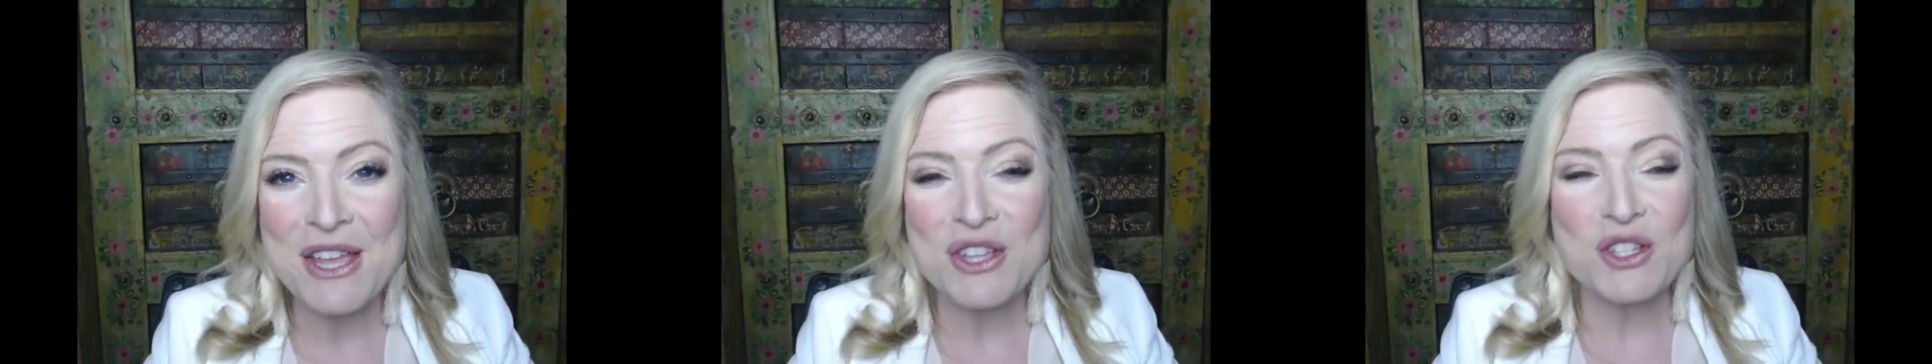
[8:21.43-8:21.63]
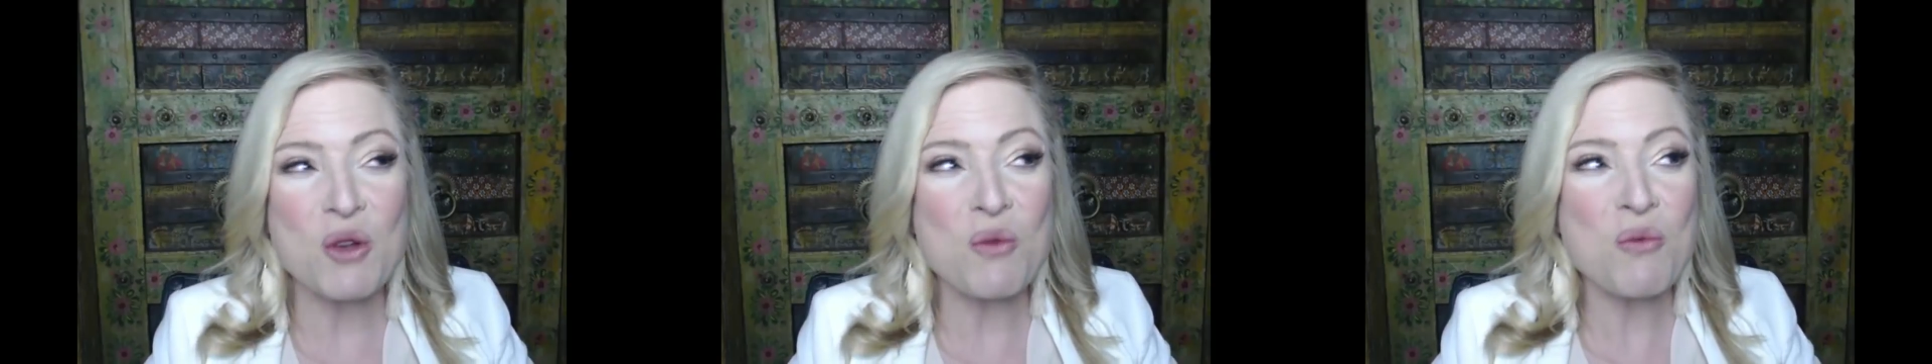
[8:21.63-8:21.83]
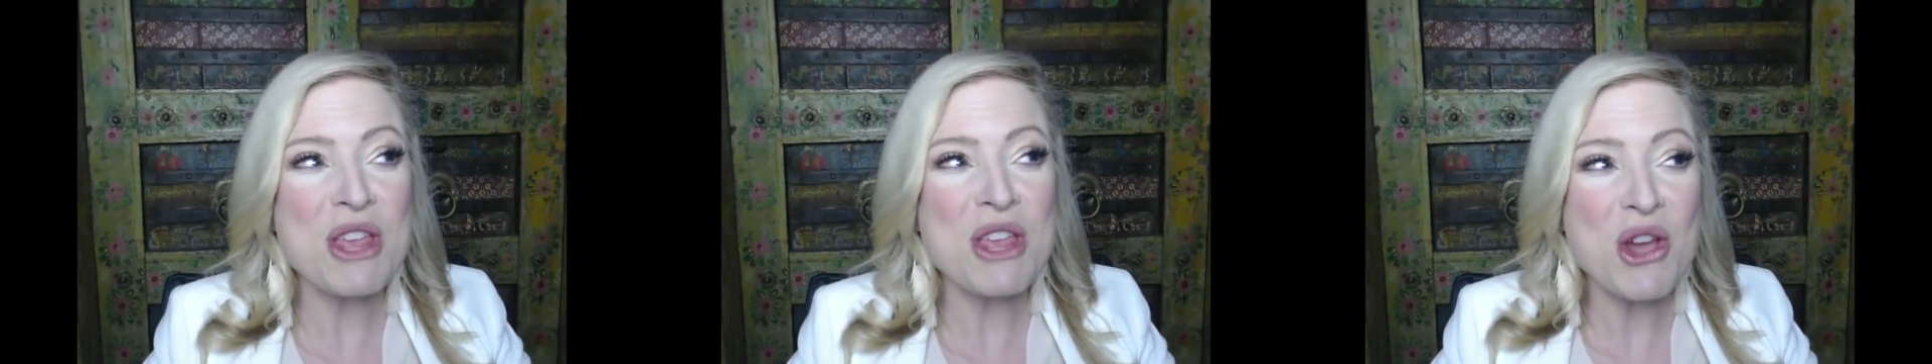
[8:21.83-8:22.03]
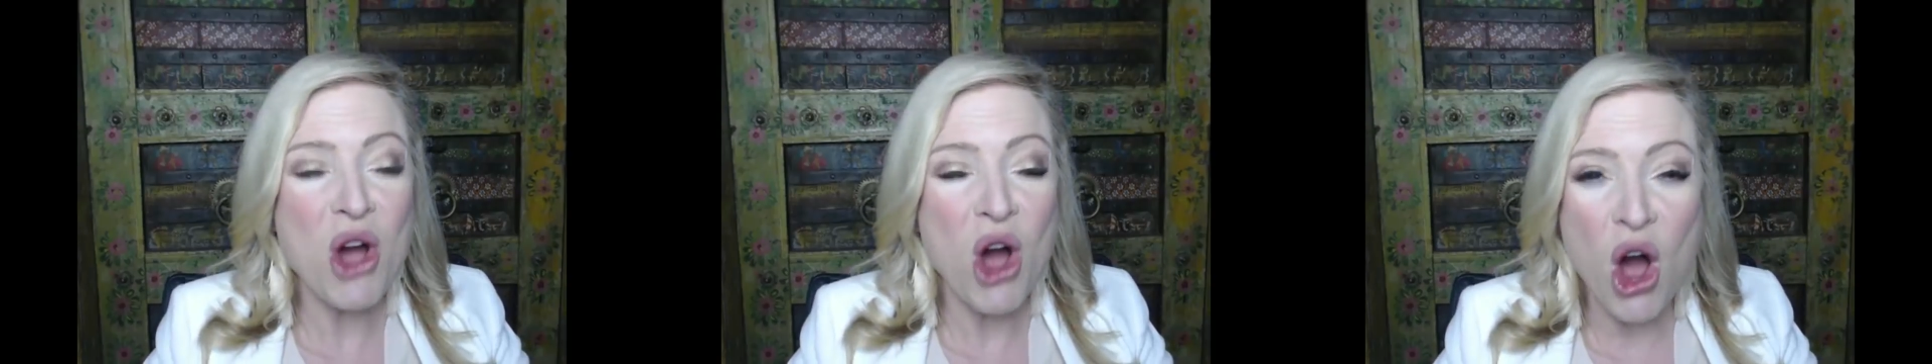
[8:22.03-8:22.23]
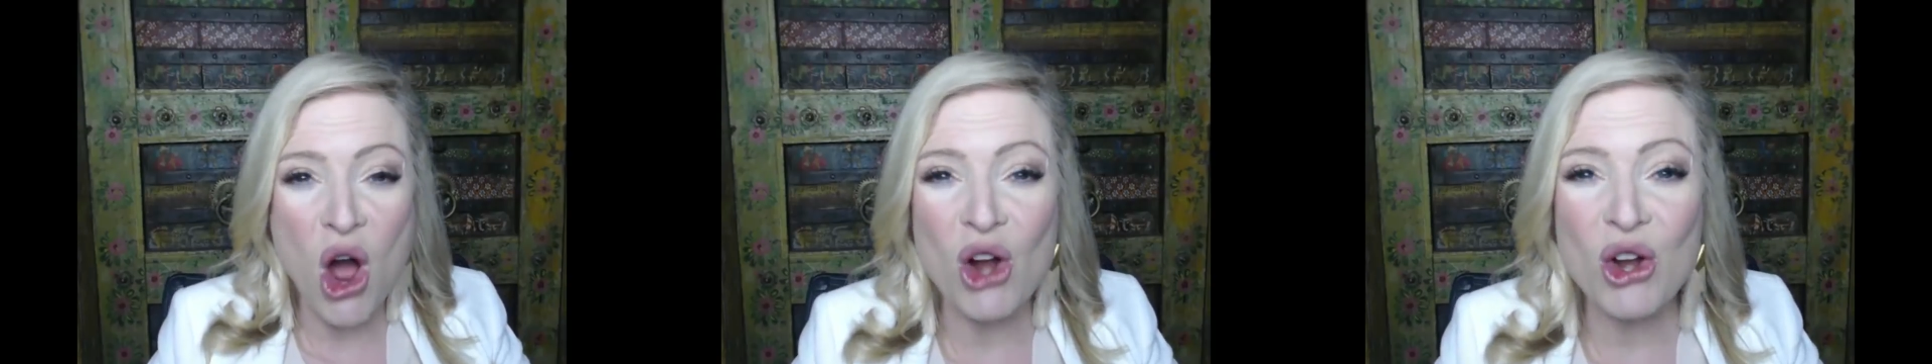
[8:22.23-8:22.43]
So we
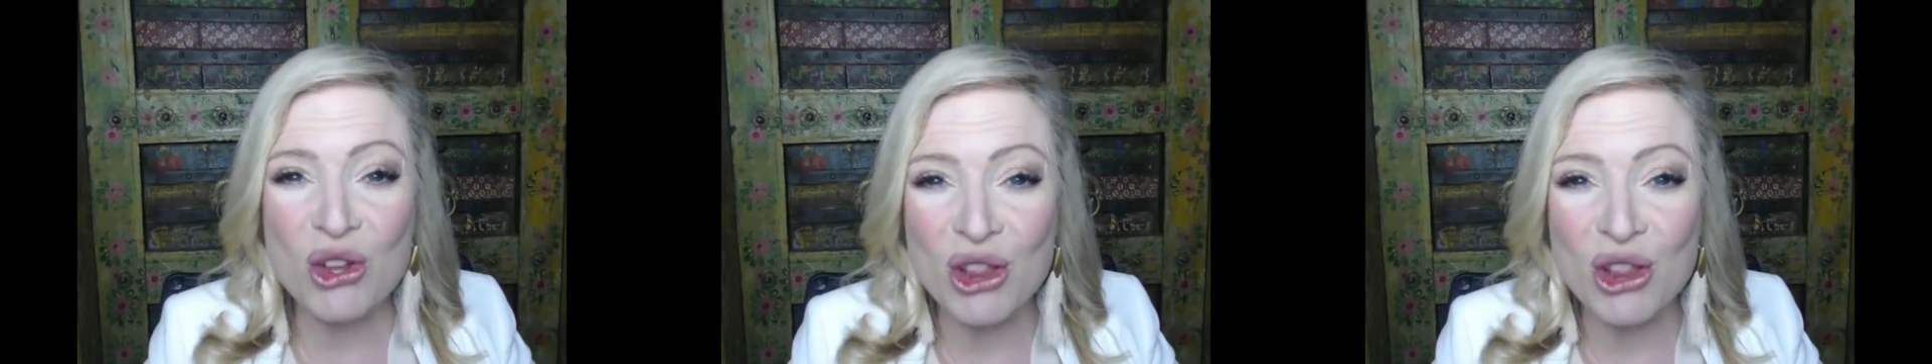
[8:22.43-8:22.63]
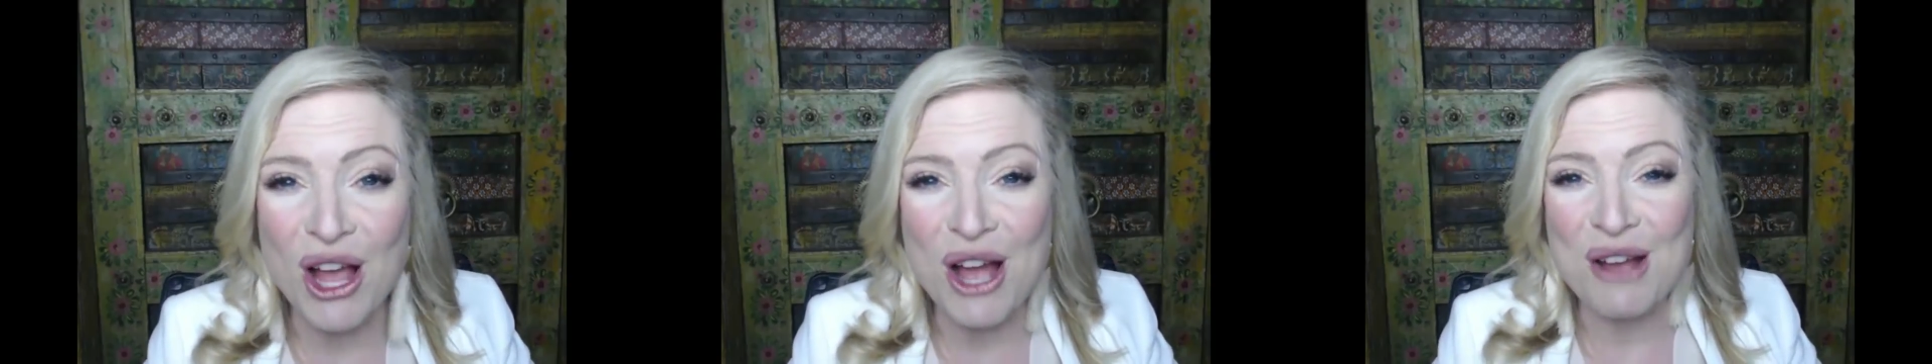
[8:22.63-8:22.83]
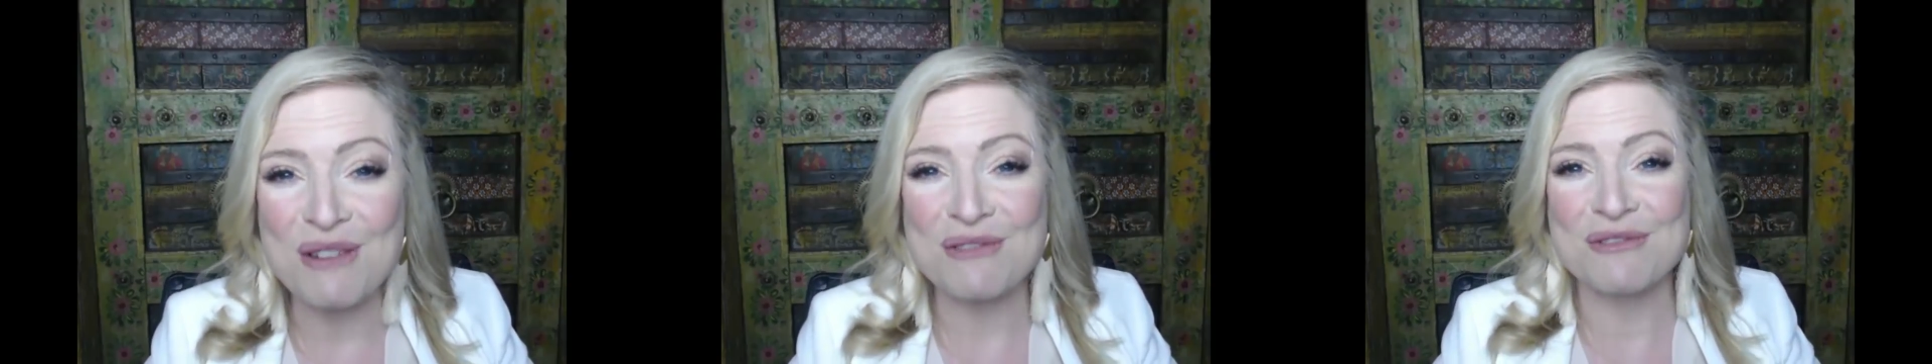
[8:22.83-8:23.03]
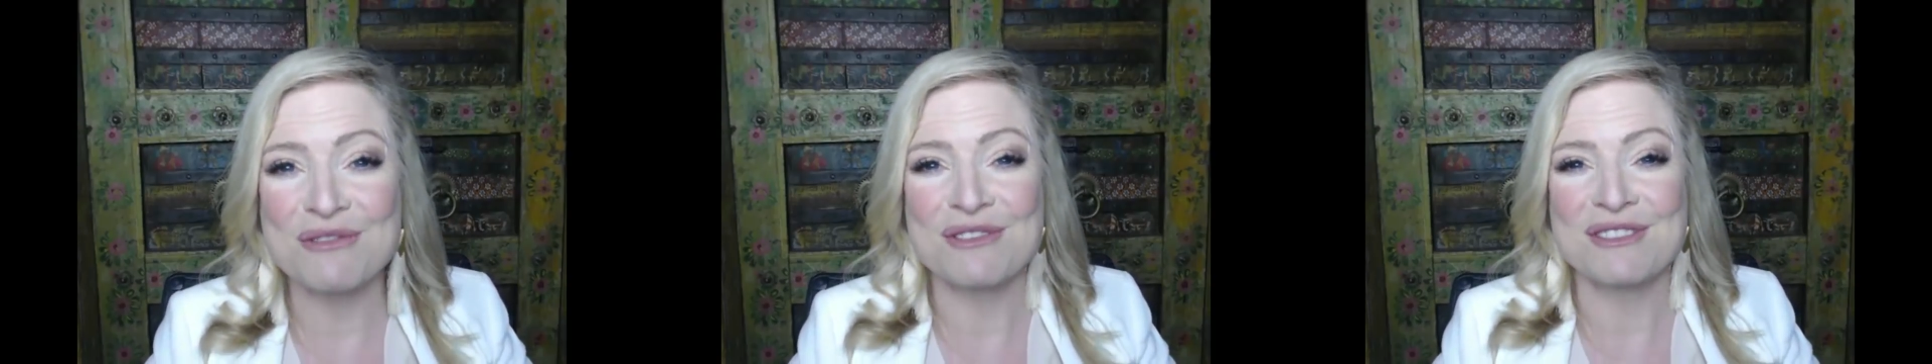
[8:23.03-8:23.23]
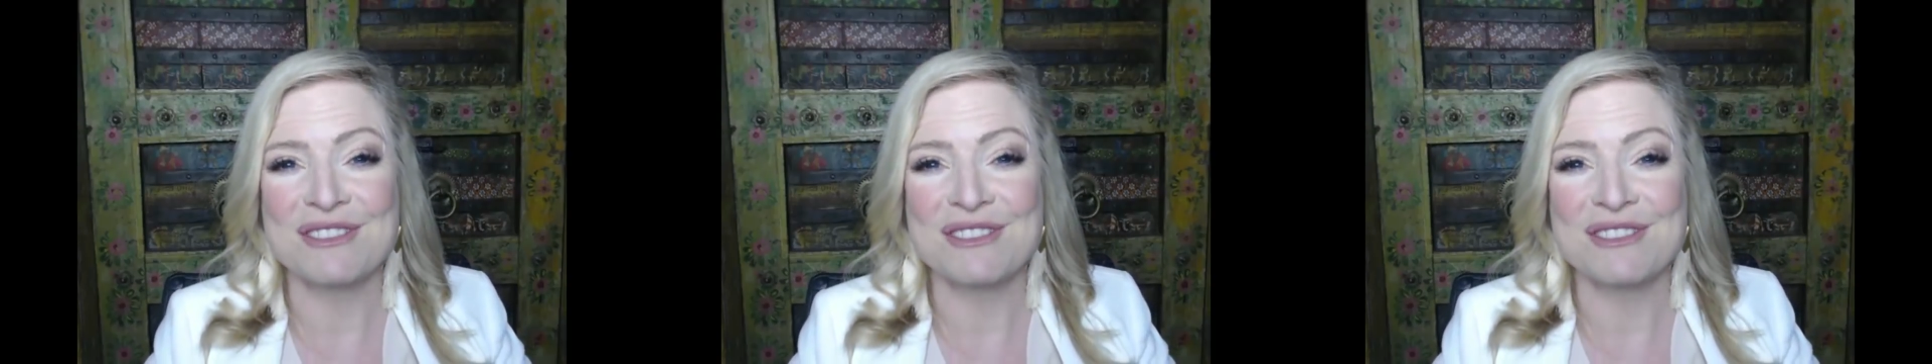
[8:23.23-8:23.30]
are love,